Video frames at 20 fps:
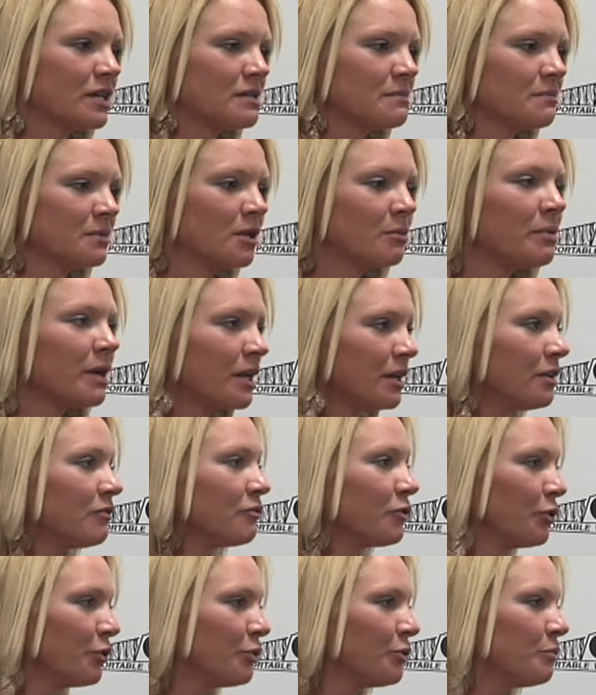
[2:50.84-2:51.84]
competitive
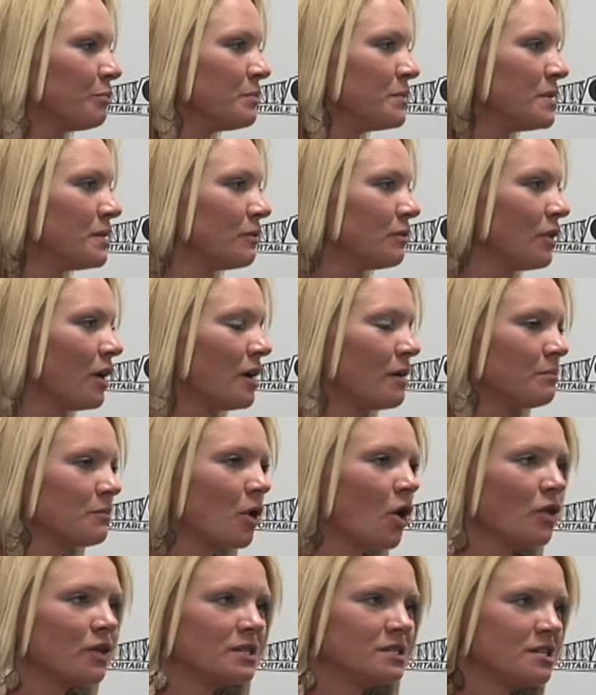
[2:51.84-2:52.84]
group. All
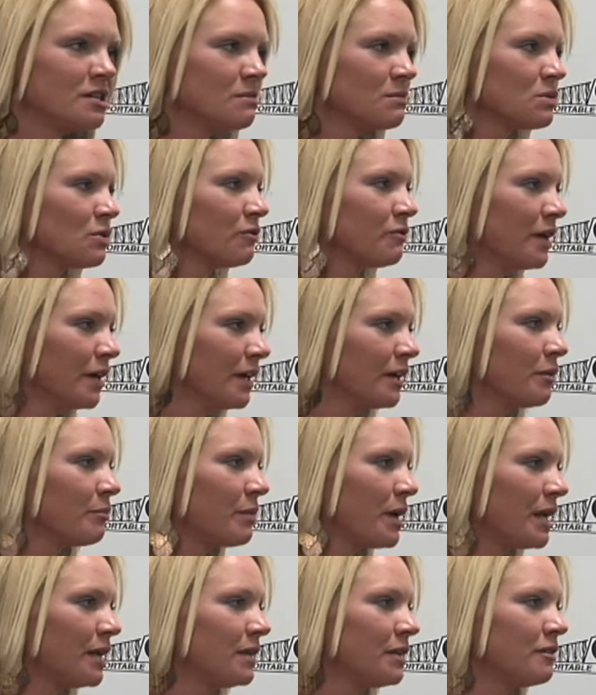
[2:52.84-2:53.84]
the teams are very
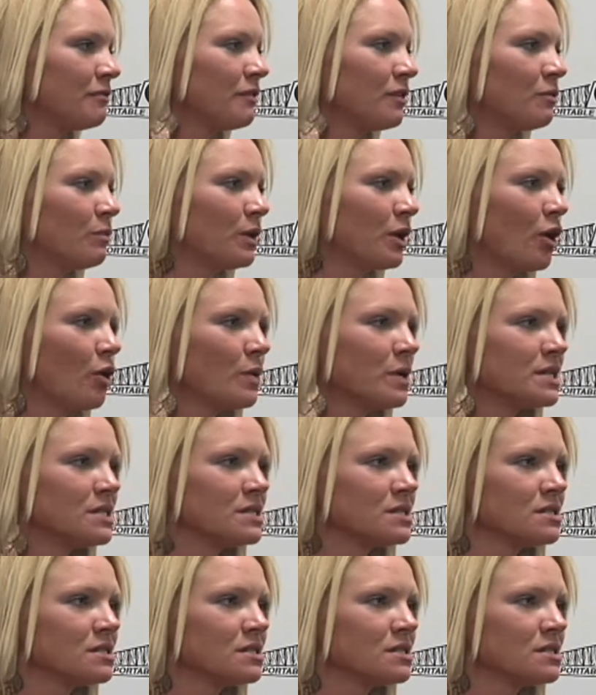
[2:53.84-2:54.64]
competitive, and it